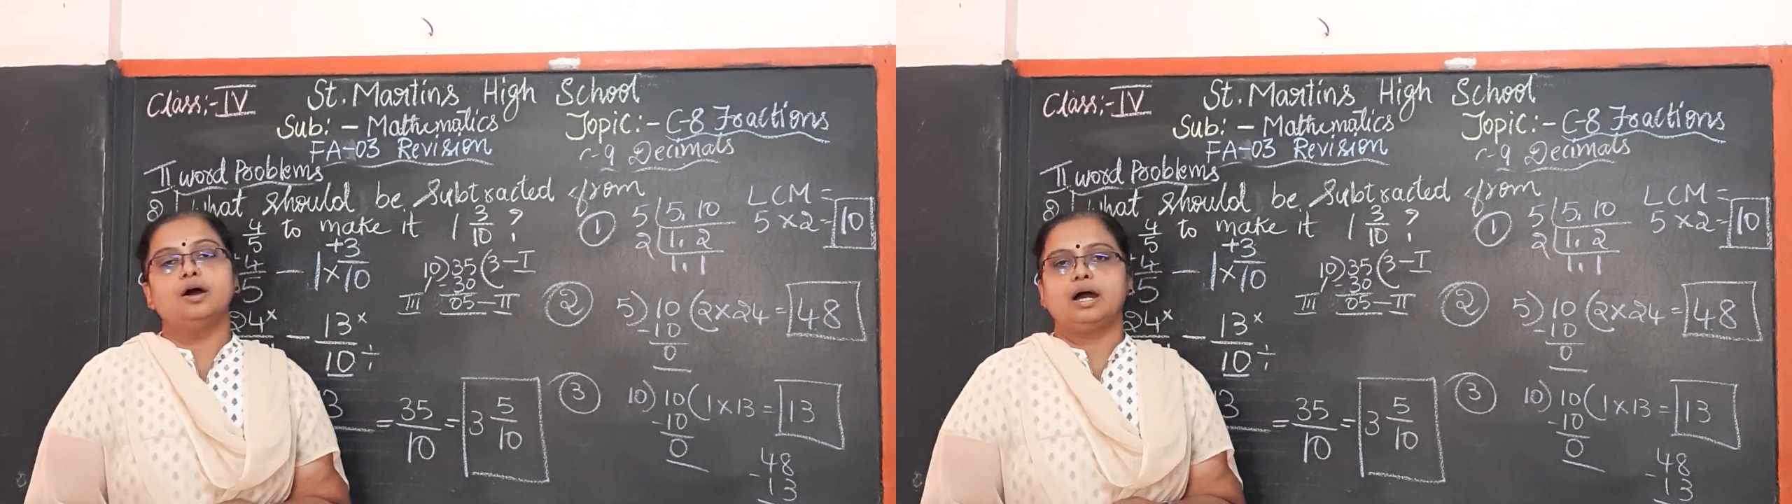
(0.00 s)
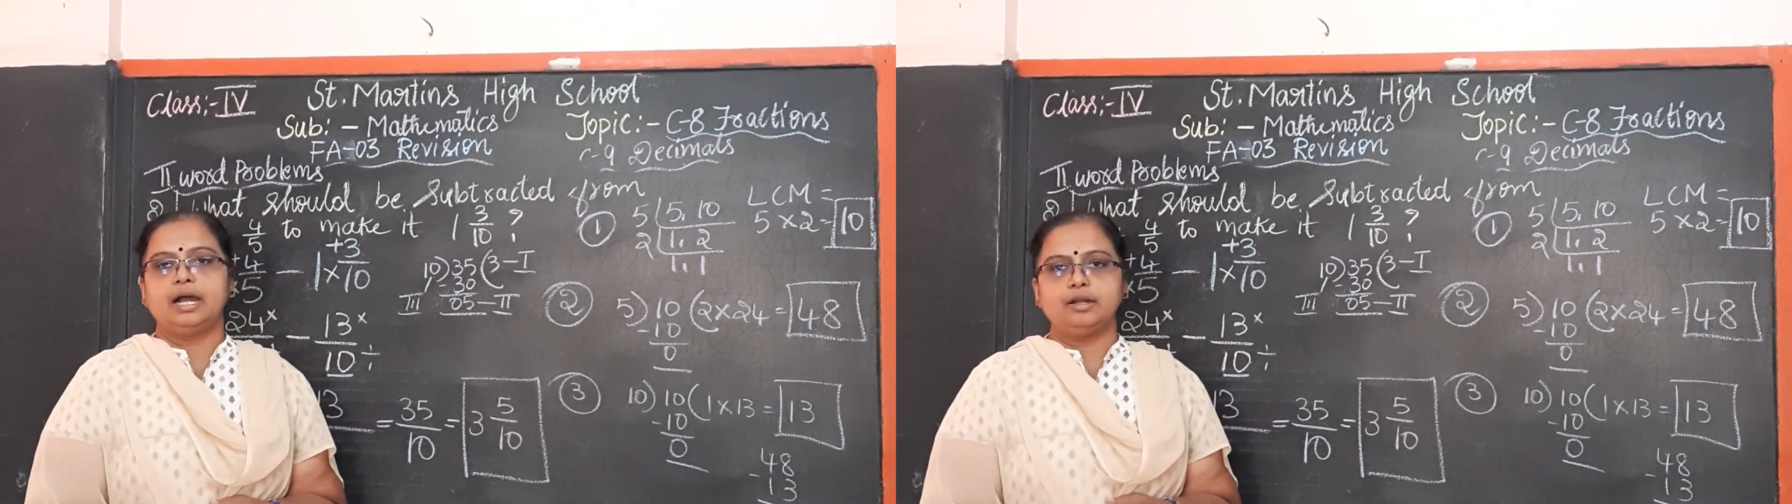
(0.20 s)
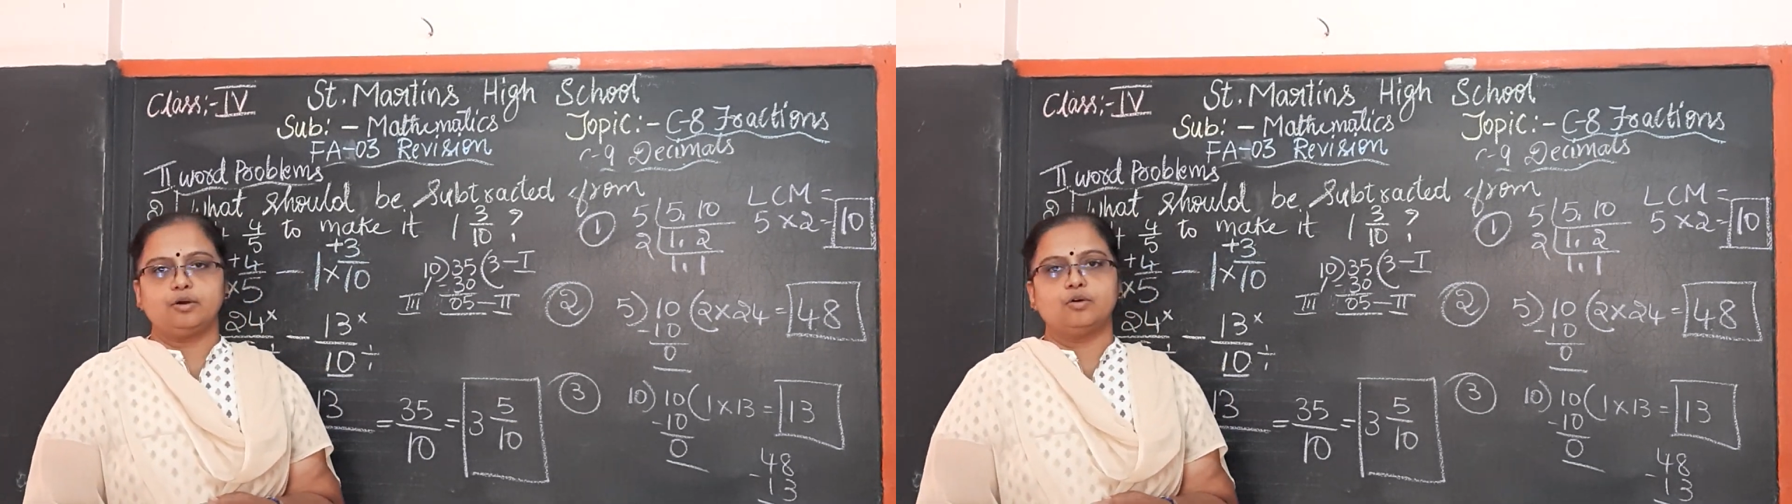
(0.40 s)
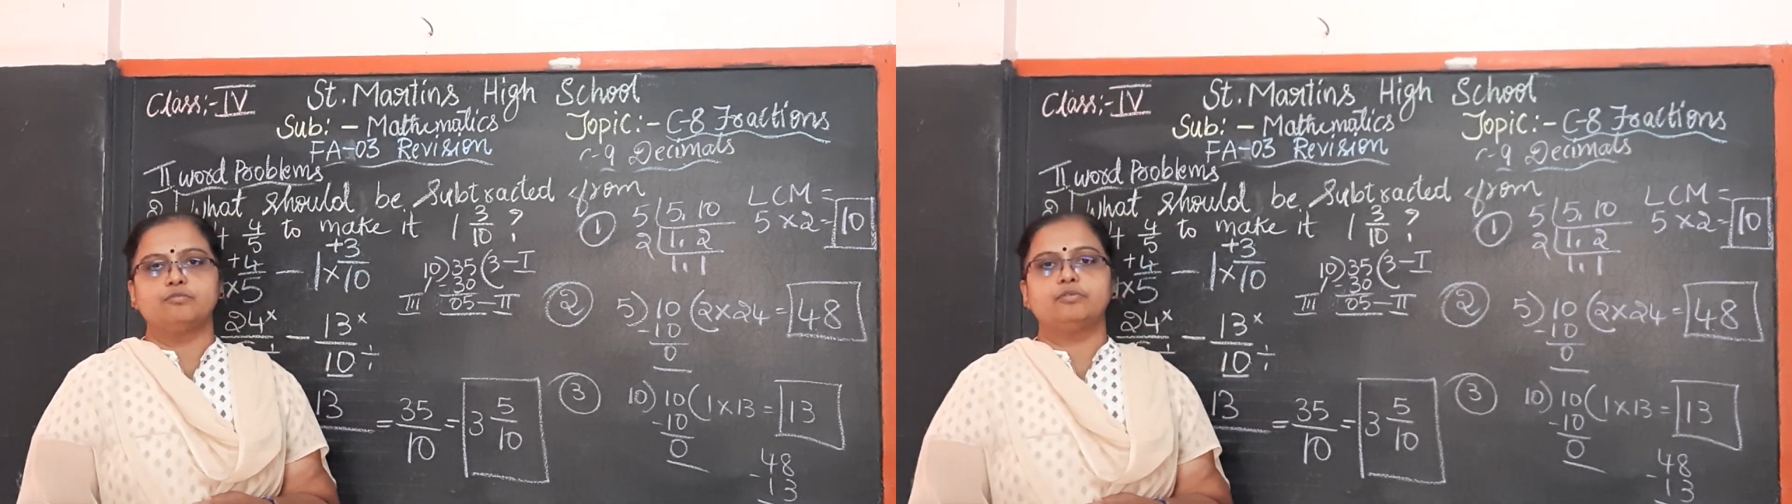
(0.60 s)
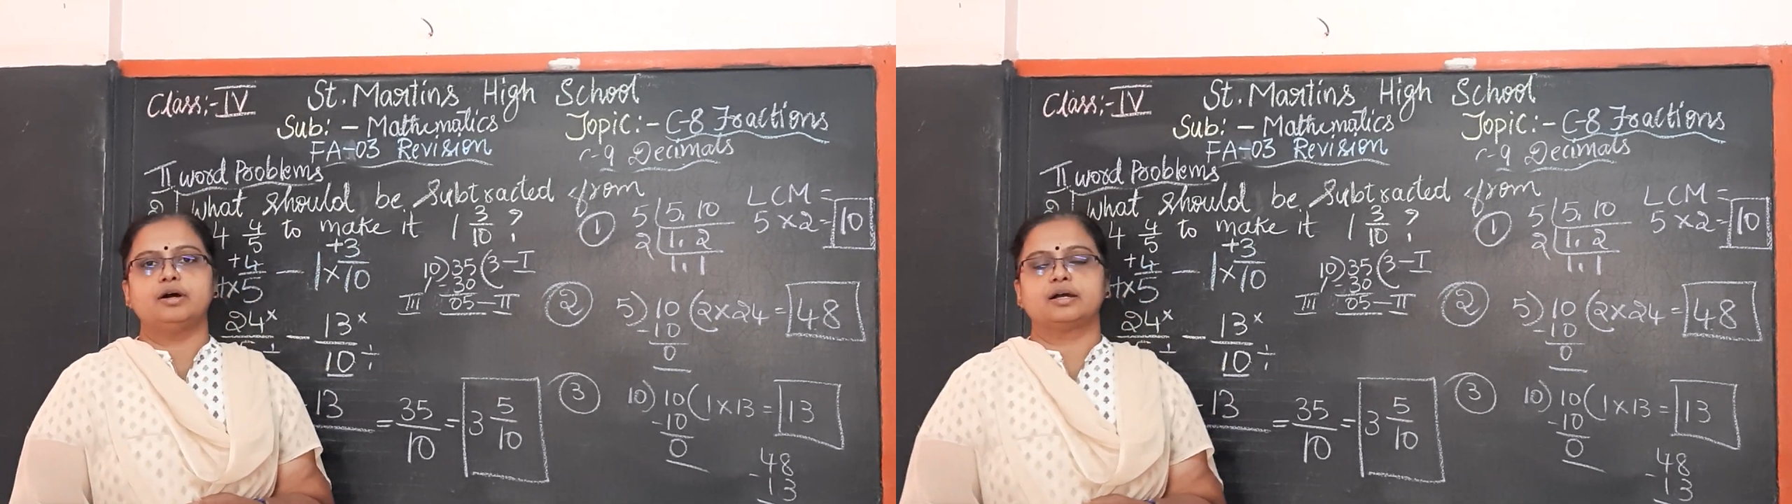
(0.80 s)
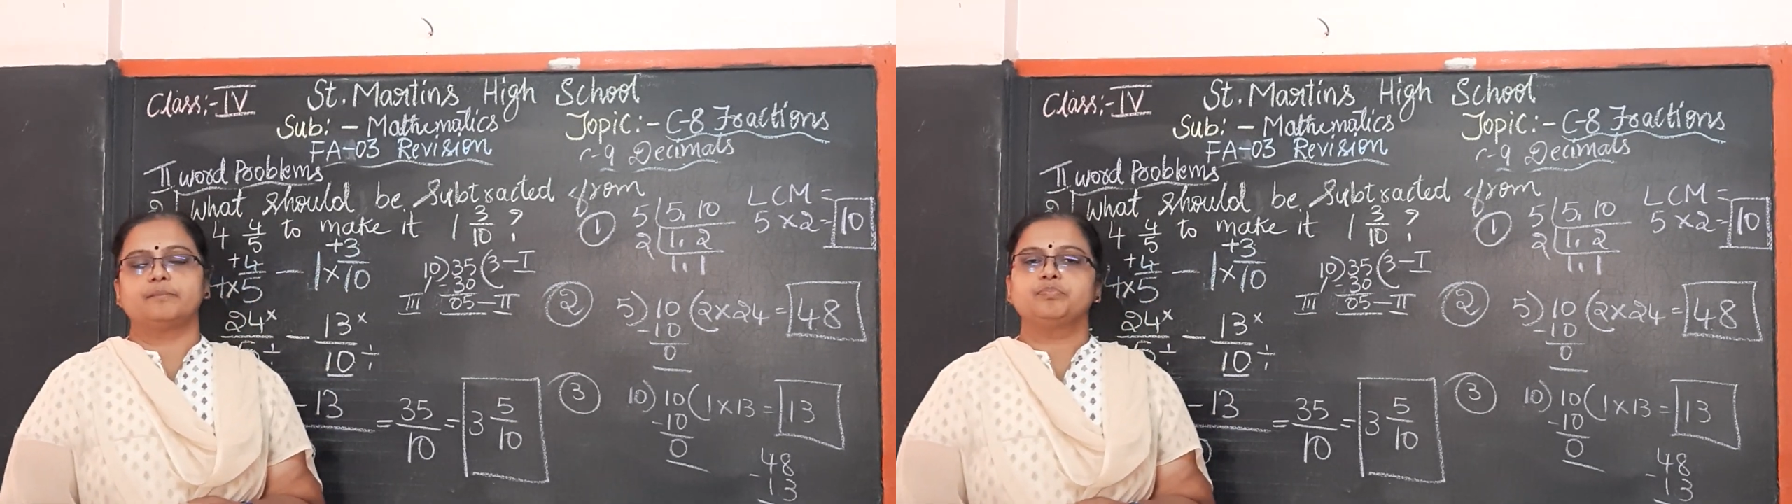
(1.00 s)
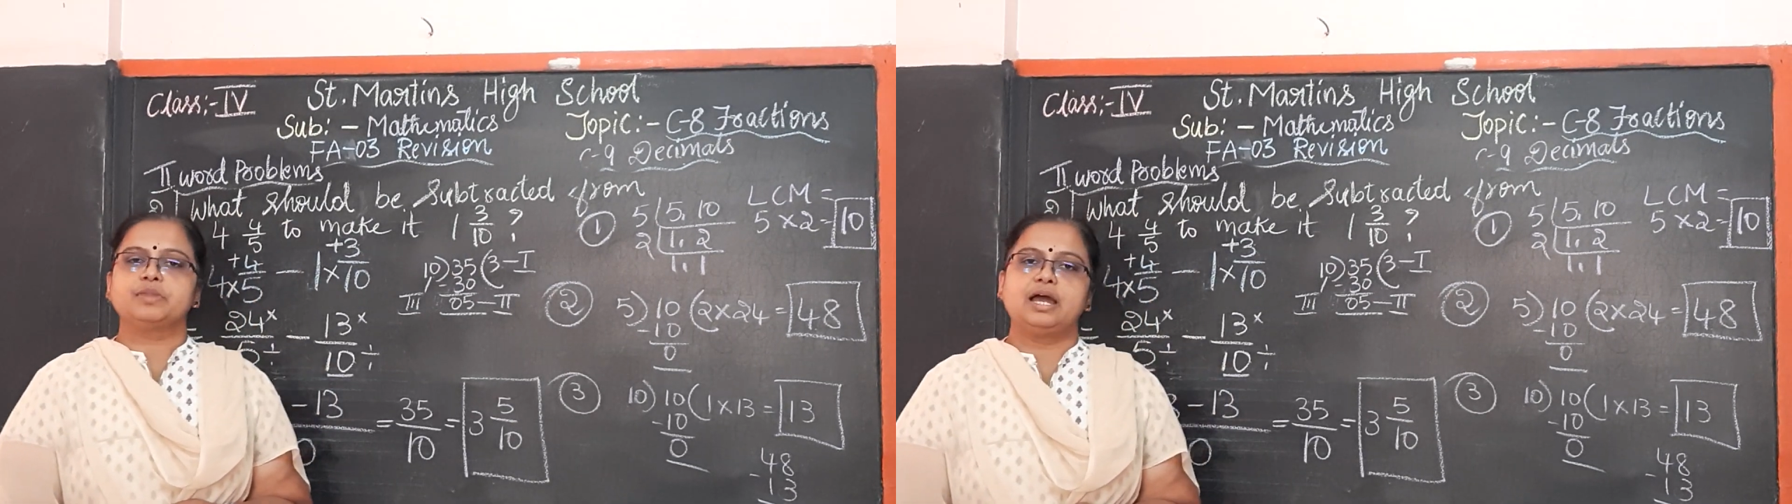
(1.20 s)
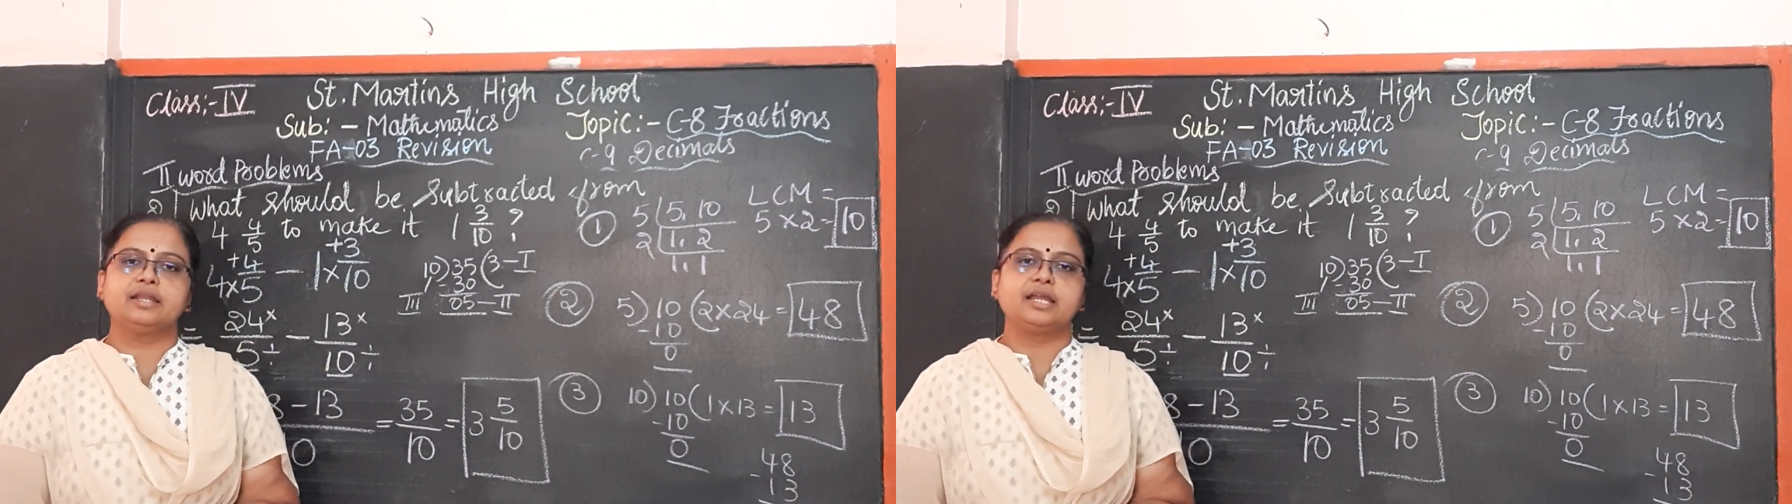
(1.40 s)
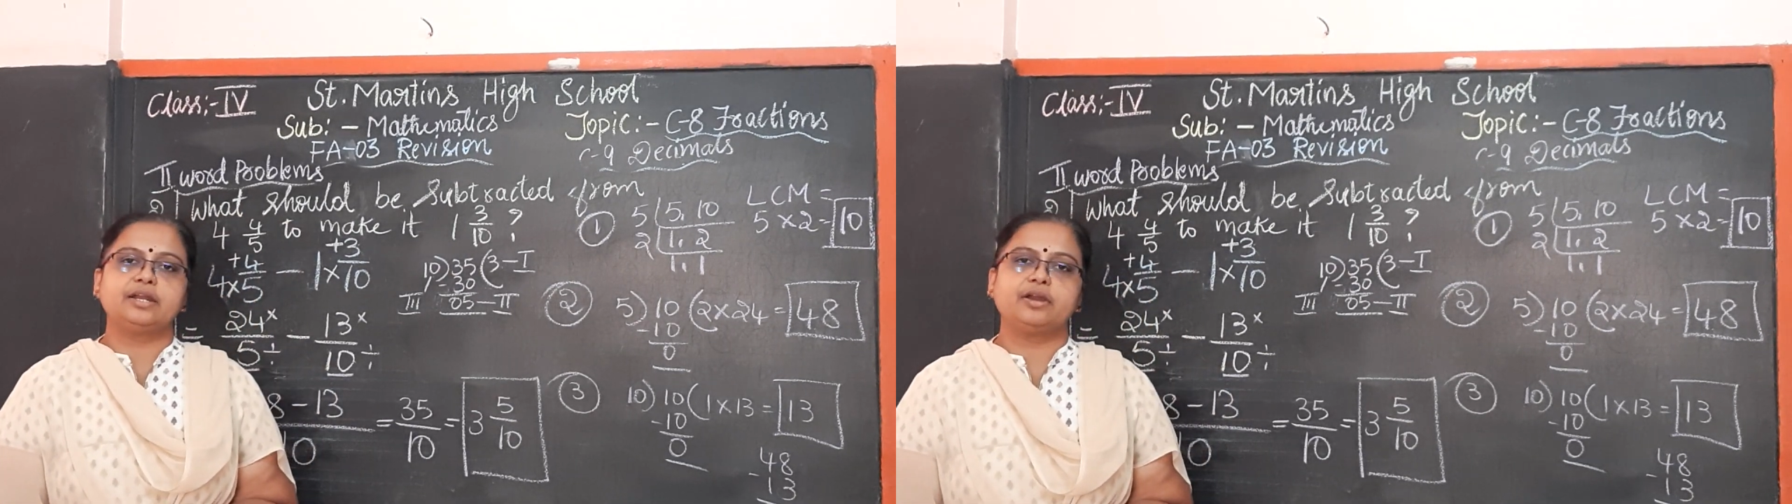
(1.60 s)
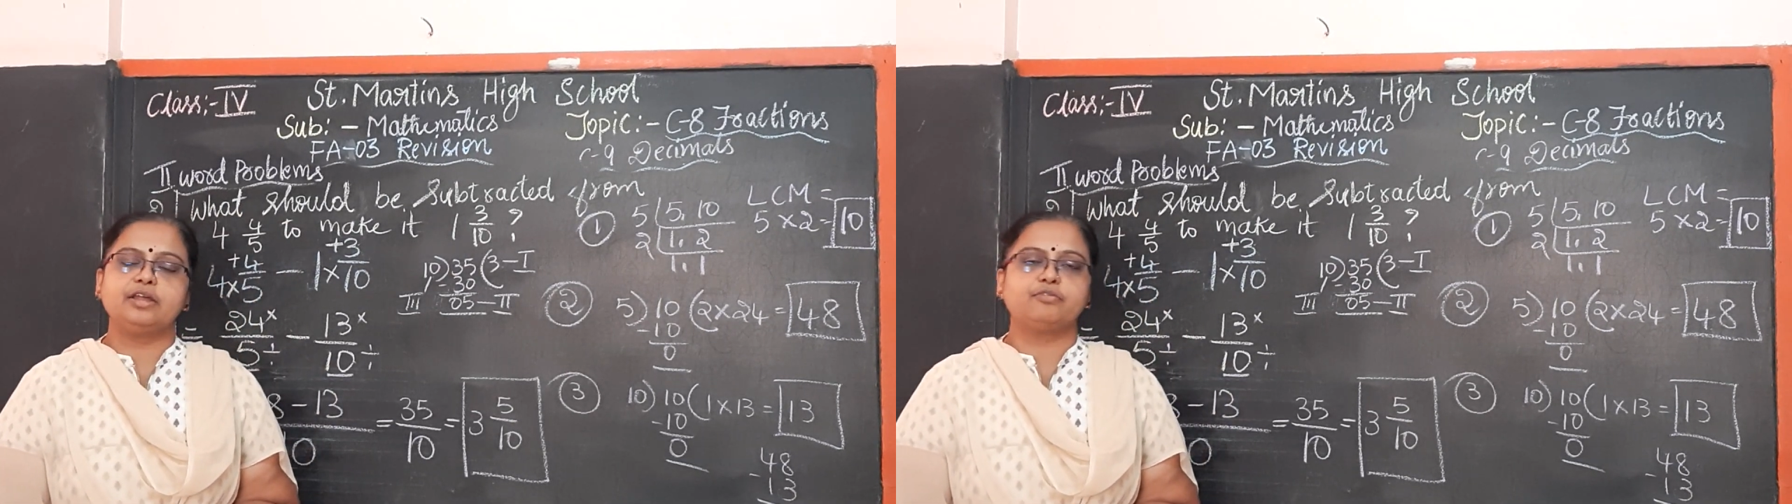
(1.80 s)
and homework, and
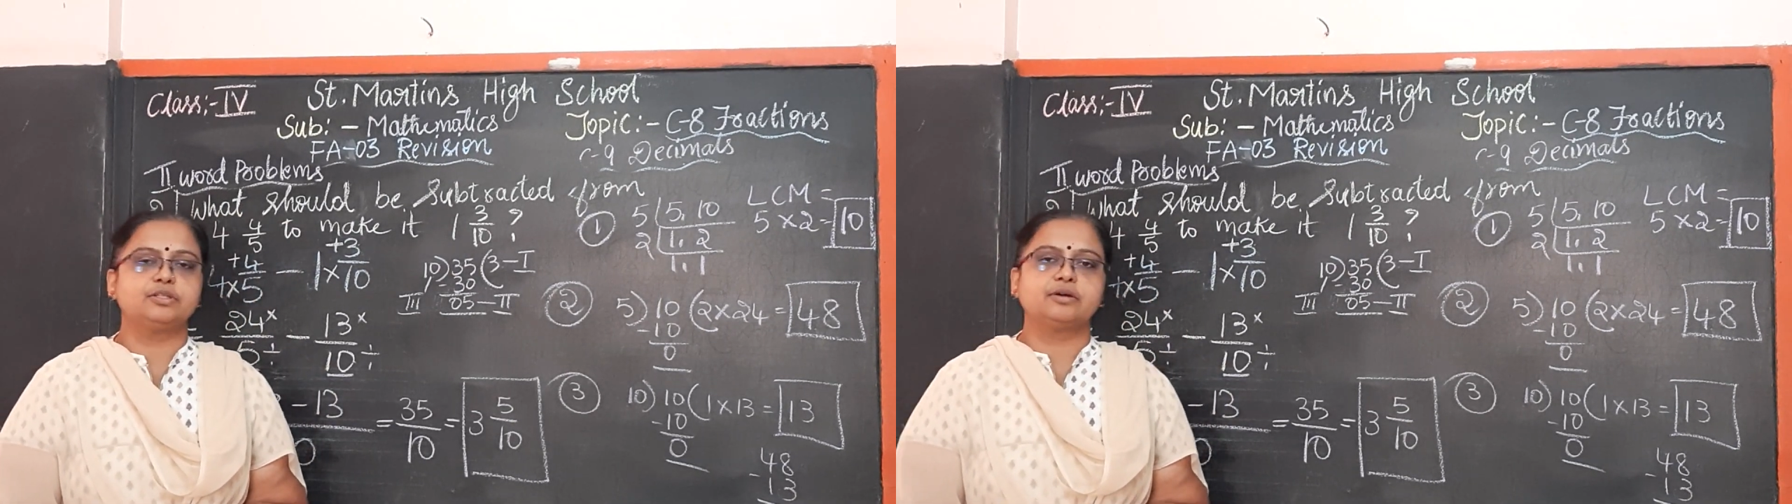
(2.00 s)
get ready for the